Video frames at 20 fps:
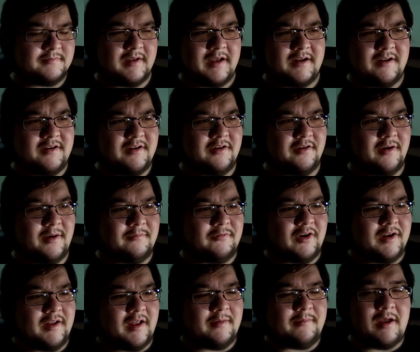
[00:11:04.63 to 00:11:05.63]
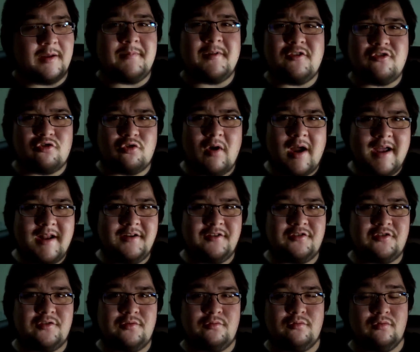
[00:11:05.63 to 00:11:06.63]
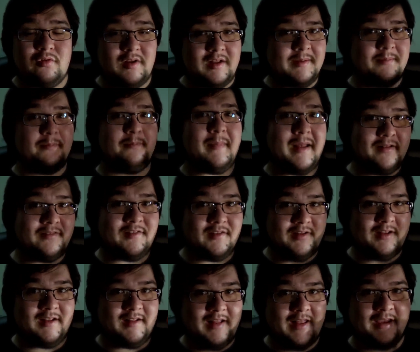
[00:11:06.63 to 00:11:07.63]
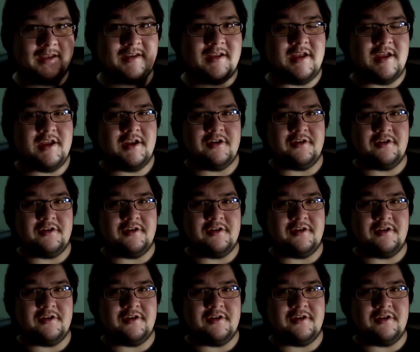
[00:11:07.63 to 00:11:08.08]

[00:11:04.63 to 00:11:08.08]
I don't know. I'm trying to, I've, I've been trying to really mentally, like,